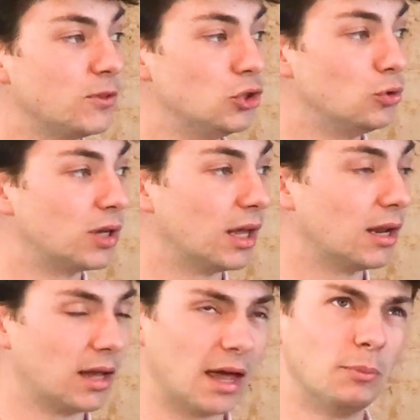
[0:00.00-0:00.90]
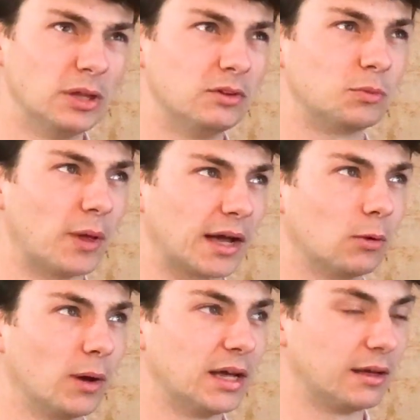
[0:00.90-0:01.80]
I believe it's black
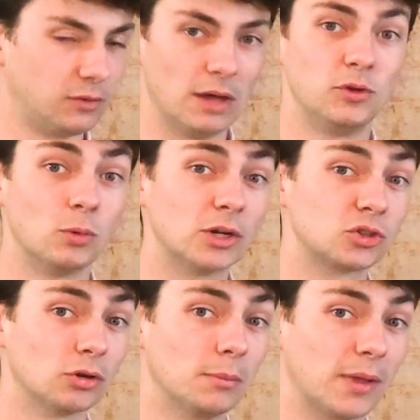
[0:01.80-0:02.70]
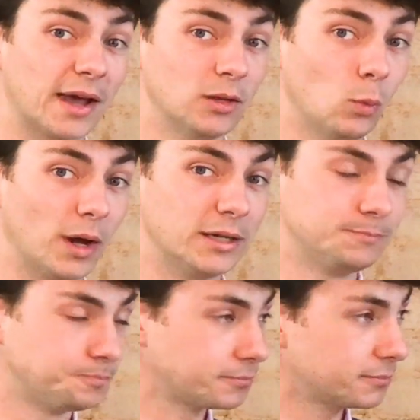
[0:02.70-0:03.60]
and white. If you register it black and white,
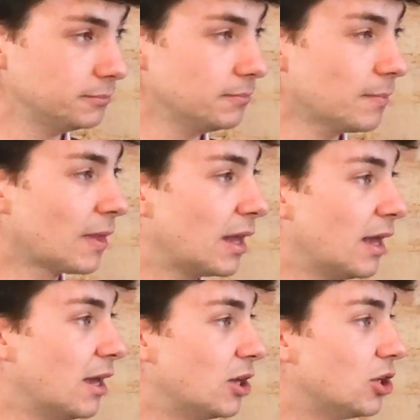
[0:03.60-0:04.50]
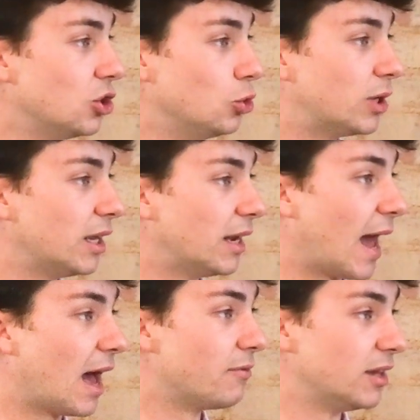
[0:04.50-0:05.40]
you can
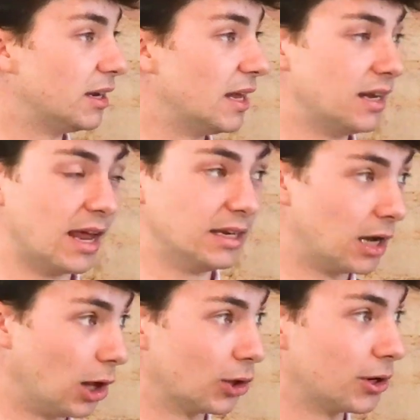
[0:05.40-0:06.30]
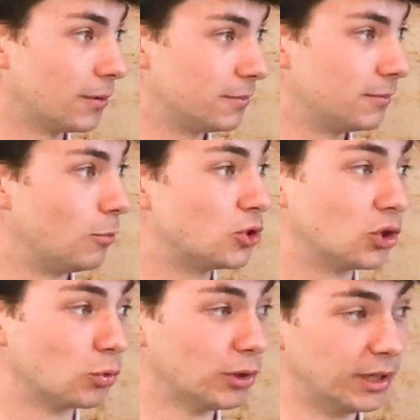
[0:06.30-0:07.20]
have it in any color, which
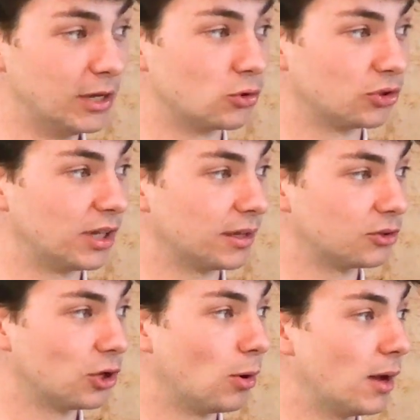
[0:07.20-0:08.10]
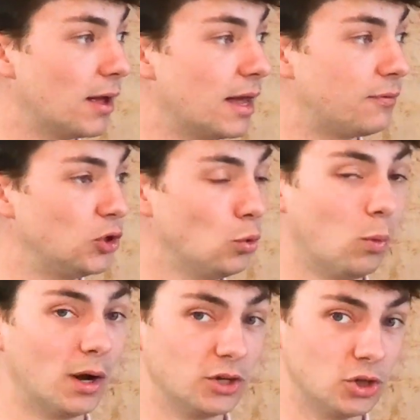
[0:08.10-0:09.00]
is really interesting. So if you
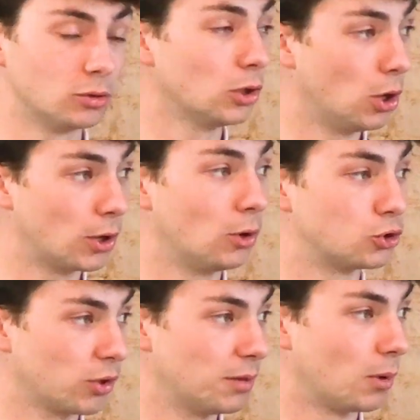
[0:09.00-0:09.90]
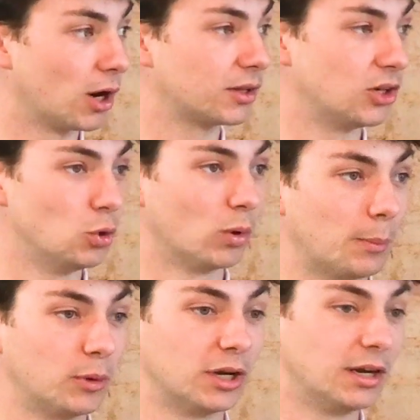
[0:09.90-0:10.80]
want your logo trademarked and you
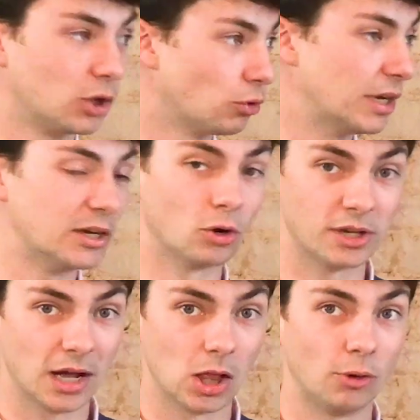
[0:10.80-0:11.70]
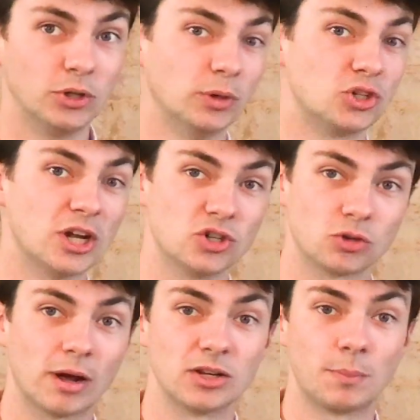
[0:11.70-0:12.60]
to put it in green or yellow and you want to change
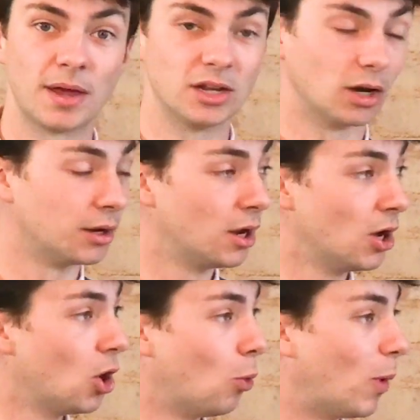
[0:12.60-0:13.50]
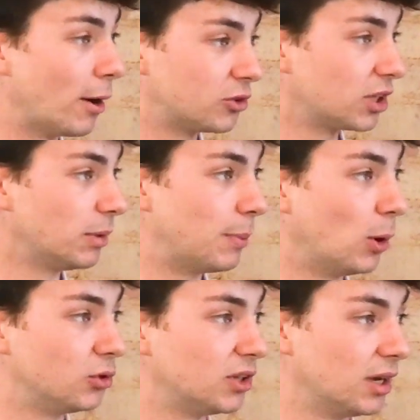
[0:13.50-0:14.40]
it around depending on where it's going to be
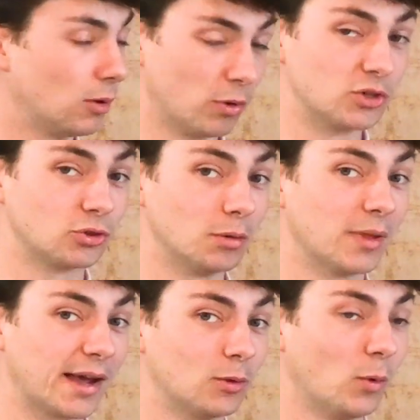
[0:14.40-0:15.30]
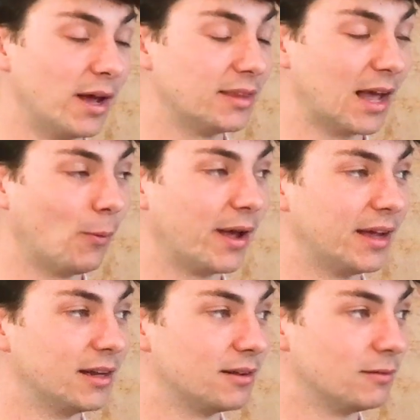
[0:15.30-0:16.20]
posted, register it in black and white. That
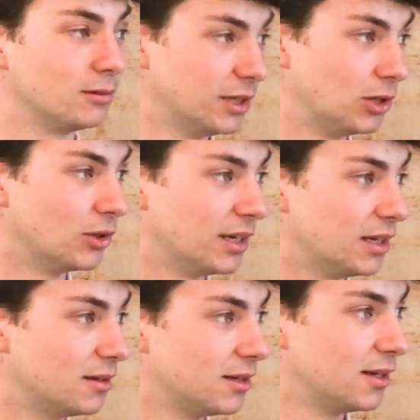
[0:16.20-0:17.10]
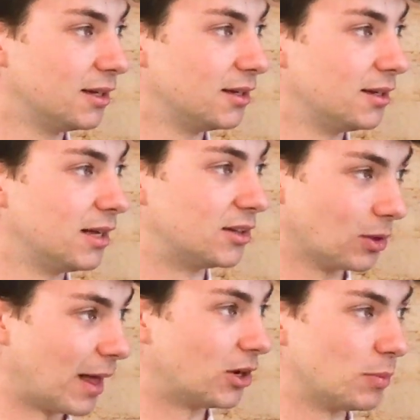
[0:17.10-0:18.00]
way, legally, it's
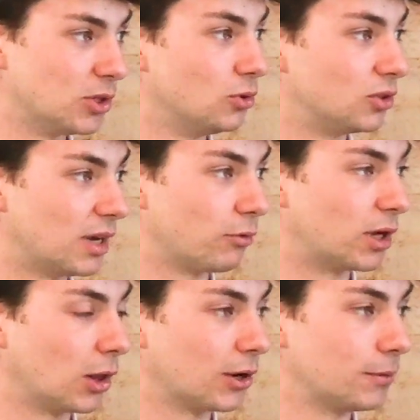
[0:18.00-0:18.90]
allowed to be used in every color.